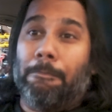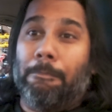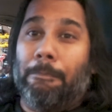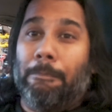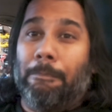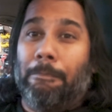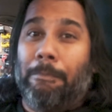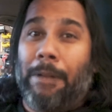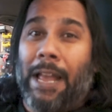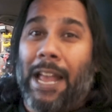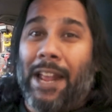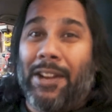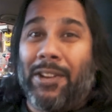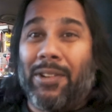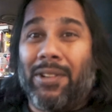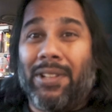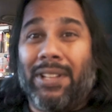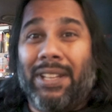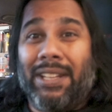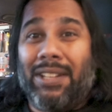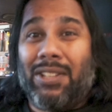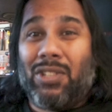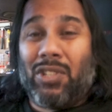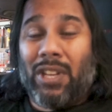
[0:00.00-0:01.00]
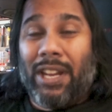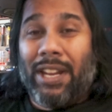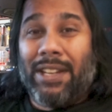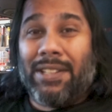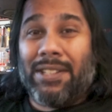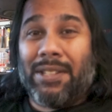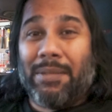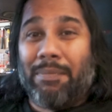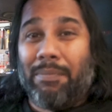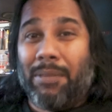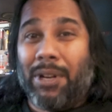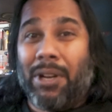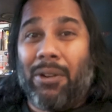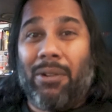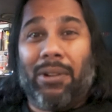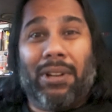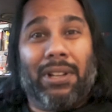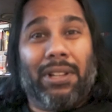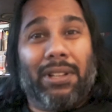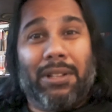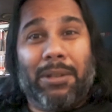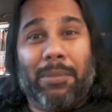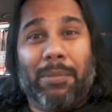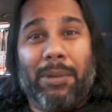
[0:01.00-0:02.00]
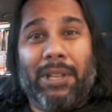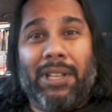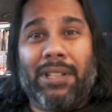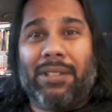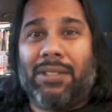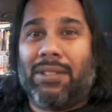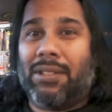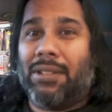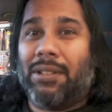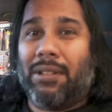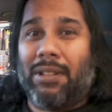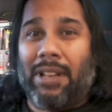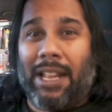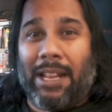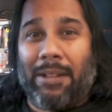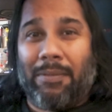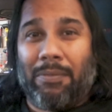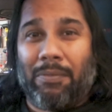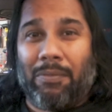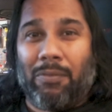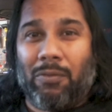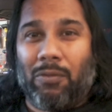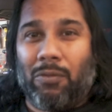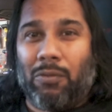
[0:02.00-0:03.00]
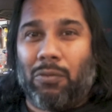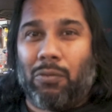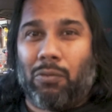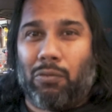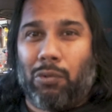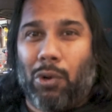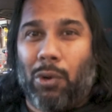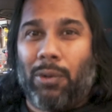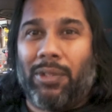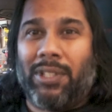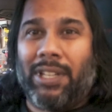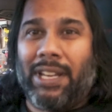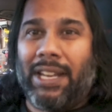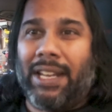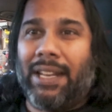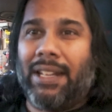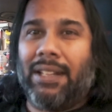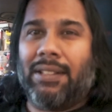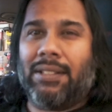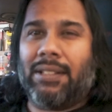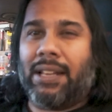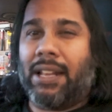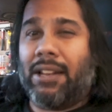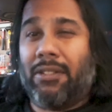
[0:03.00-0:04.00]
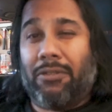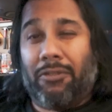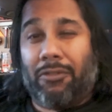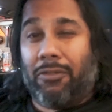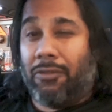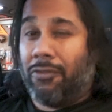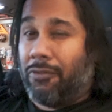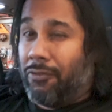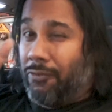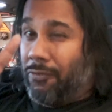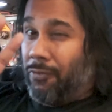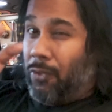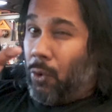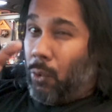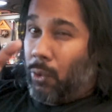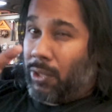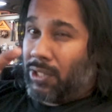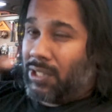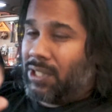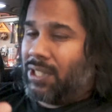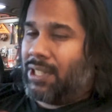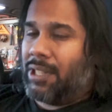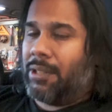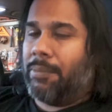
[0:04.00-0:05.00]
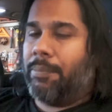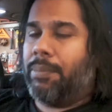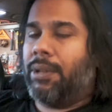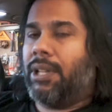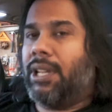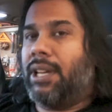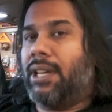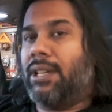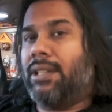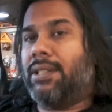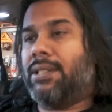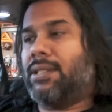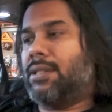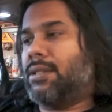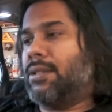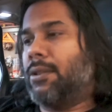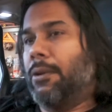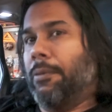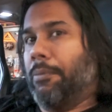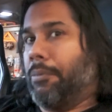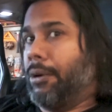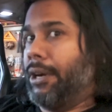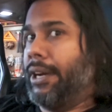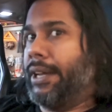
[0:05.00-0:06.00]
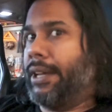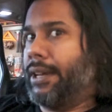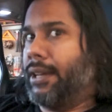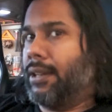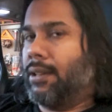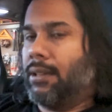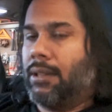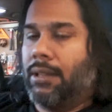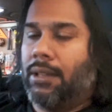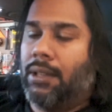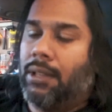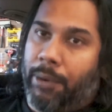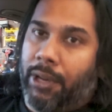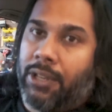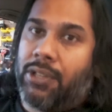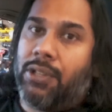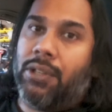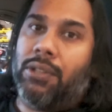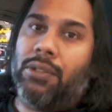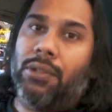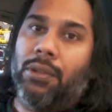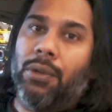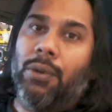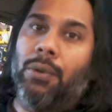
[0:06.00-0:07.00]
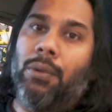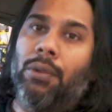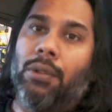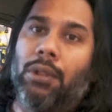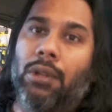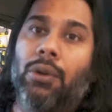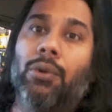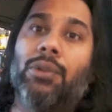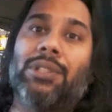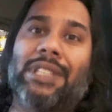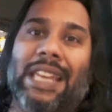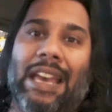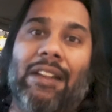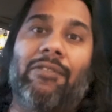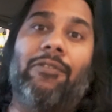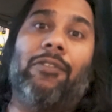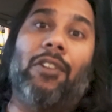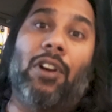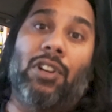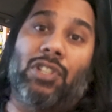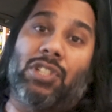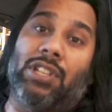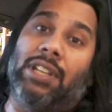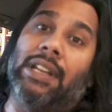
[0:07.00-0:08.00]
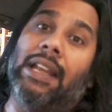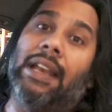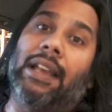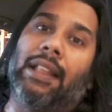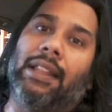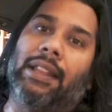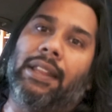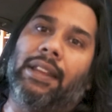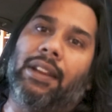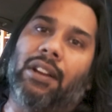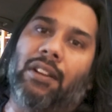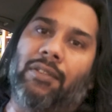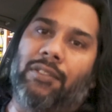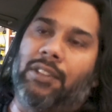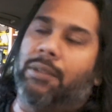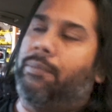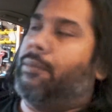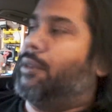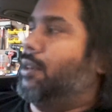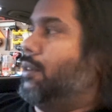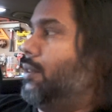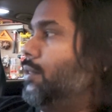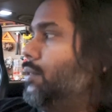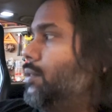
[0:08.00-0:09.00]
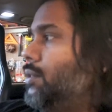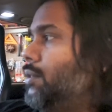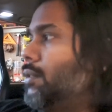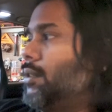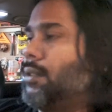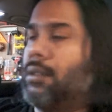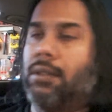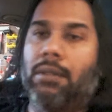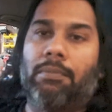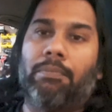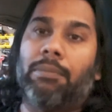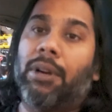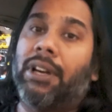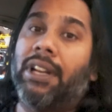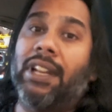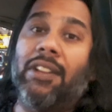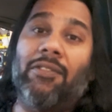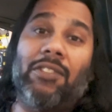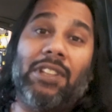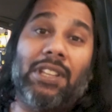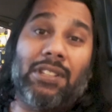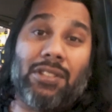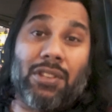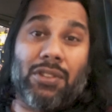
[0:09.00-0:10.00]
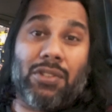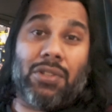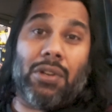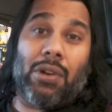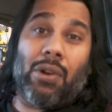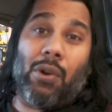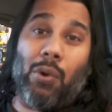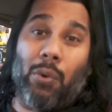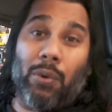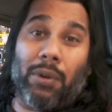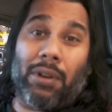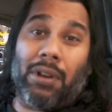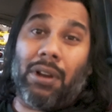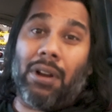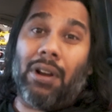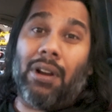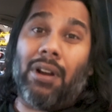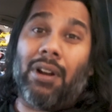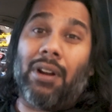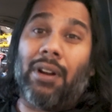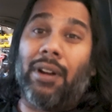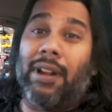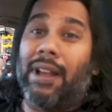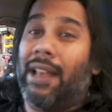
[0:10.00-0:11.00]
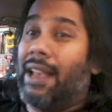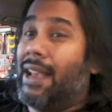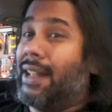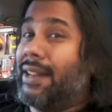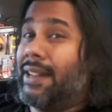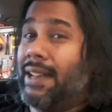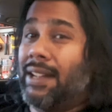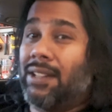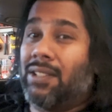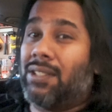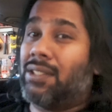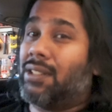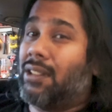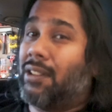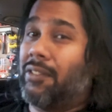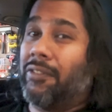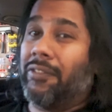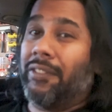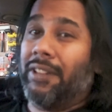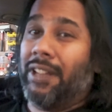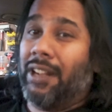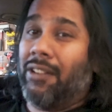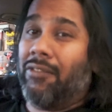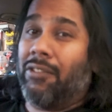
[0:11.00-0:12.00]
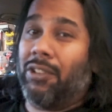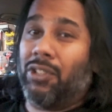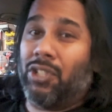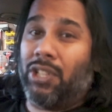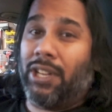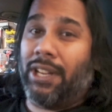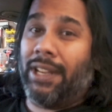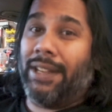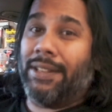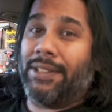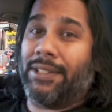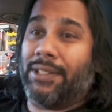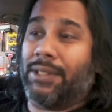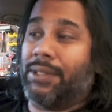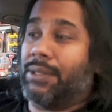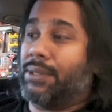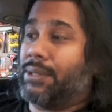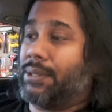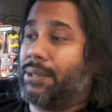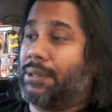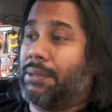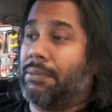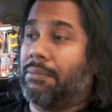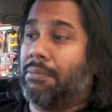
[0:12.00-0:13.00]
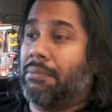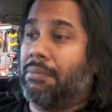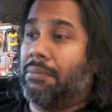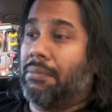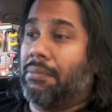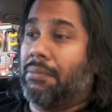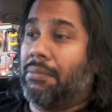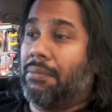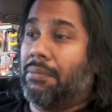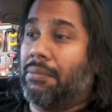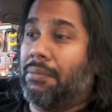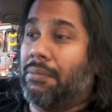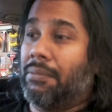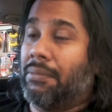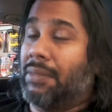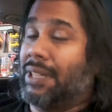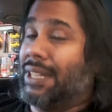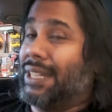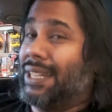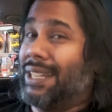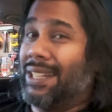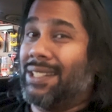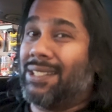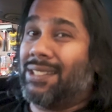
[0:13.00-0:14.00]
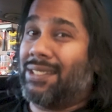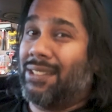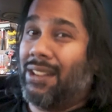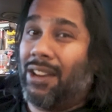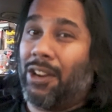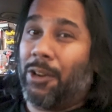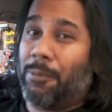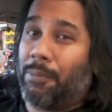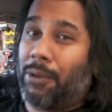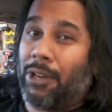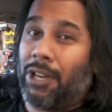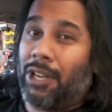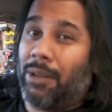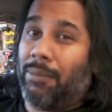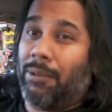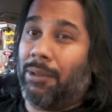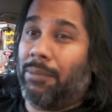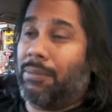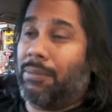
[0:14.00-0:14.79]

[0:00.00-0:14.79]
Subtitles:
manually change the mirror a little bit, like rotate it, kind of force it in place, don't break it, but you do lose that functionality of the mirrors. But if this is your own car and that stuff never changes, it's not a problem.